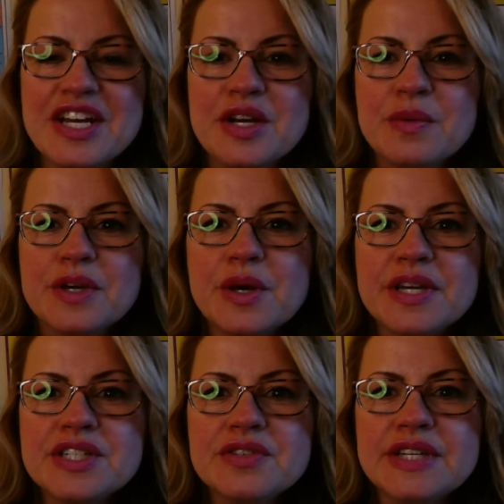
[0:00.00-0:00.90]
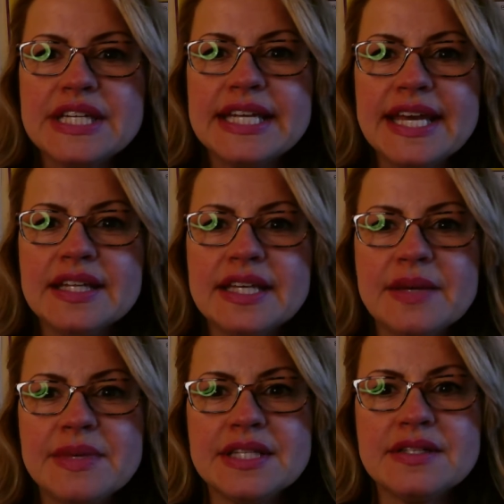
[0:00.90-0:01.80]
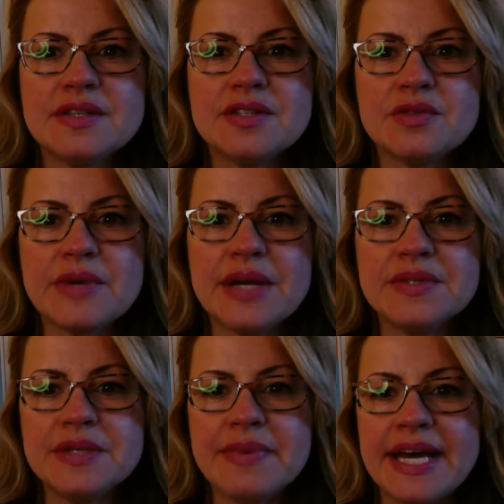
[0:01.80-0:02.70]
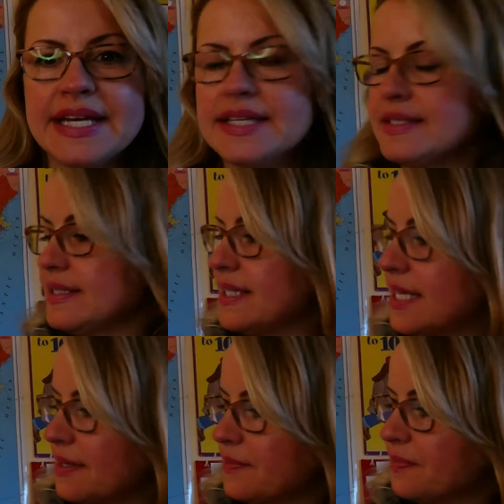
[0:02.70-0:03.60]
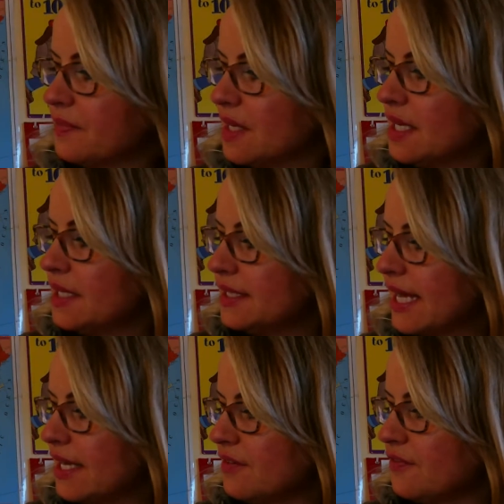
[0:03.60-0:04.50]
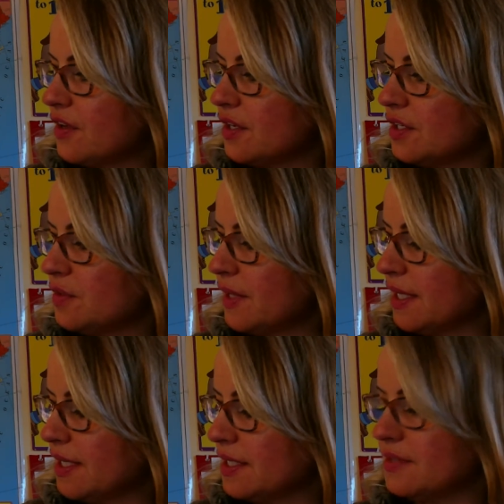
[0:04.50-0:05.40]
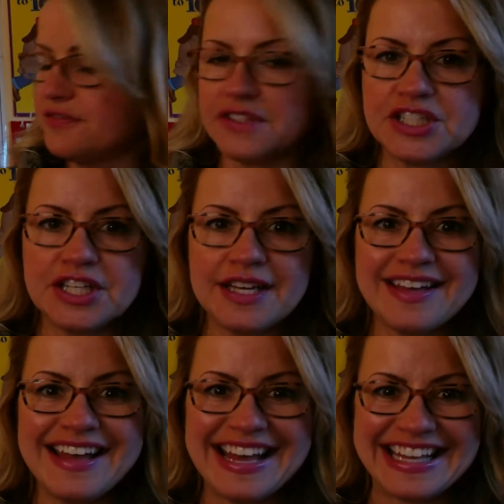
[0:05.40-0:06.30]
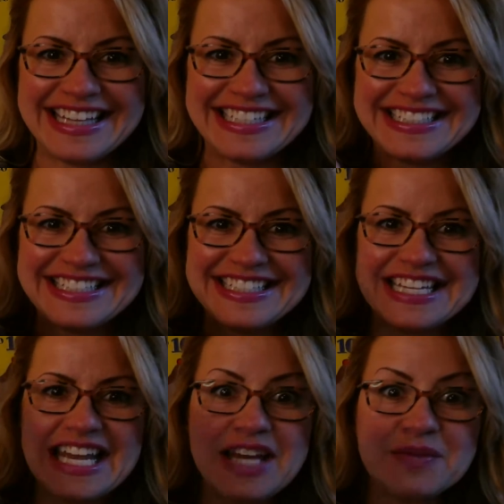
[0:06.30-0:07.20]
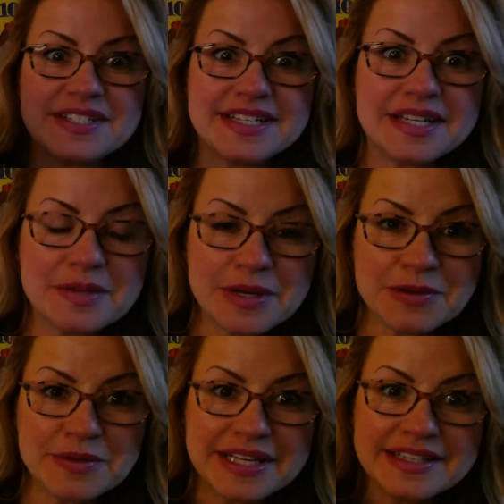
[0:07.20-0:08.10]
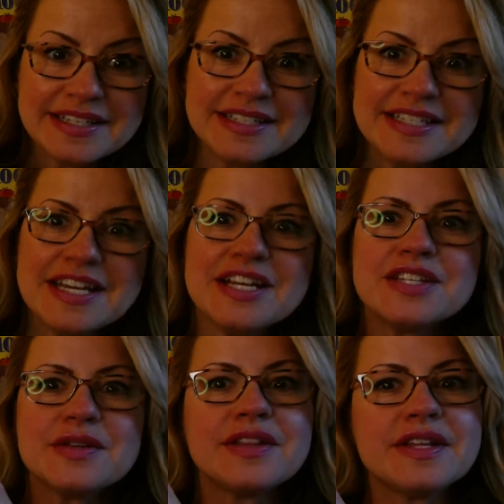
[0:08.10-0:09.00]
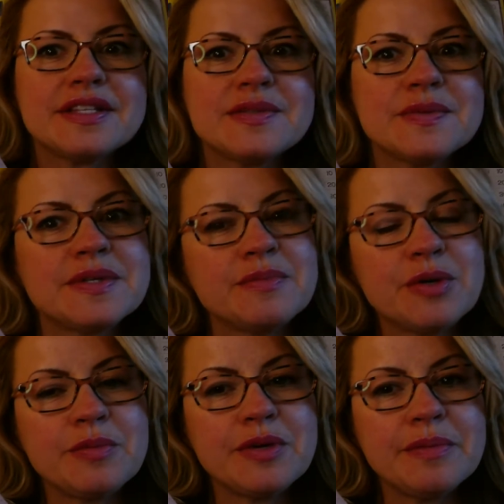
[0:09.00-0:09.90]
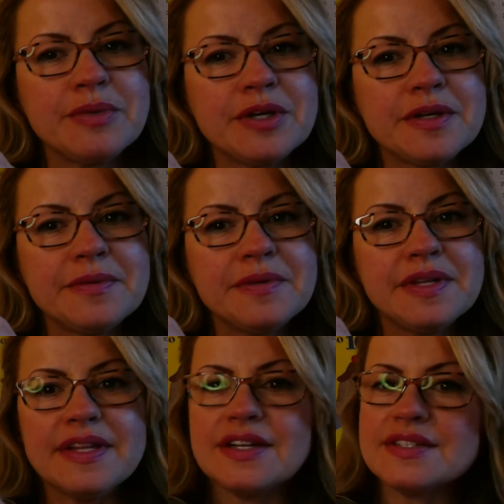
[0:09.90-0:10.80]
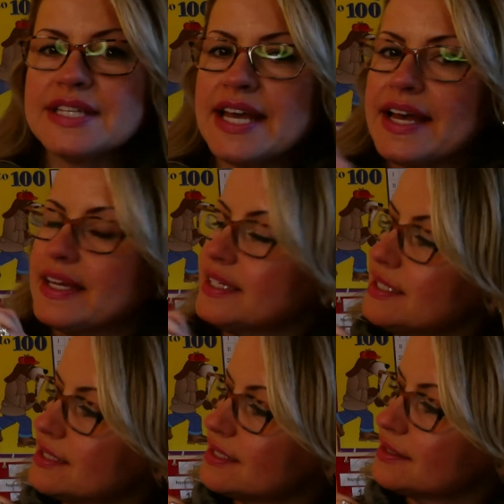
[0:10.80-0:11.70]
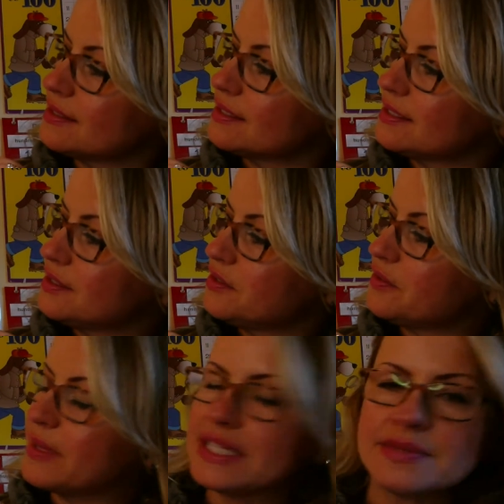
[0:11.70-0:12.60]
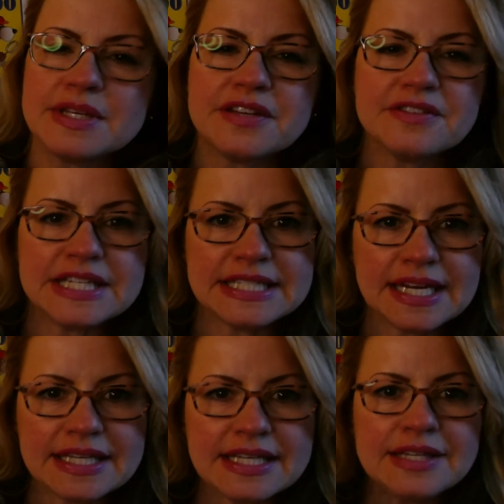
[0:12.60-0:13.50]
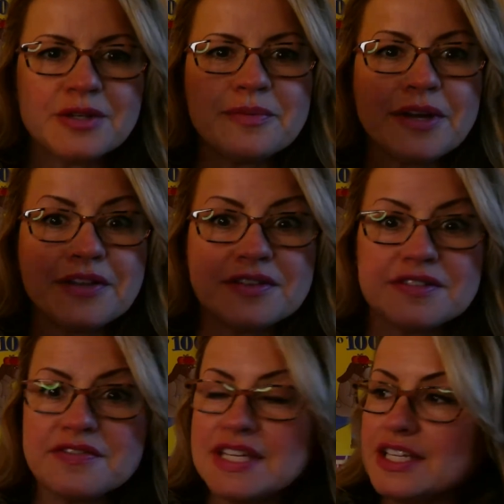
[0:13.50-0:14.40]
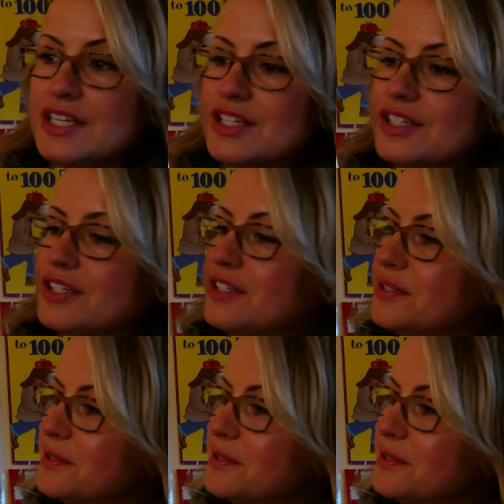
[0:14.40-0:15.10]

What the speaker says: We're going to read Gail Gibbons' Surrounded by Sea, Life on a New England Fishing Island. And we're studying about New England, so I thought this was an appropriate book. And there's the island. Reminds me of Nantucket or Martha's Vineyard.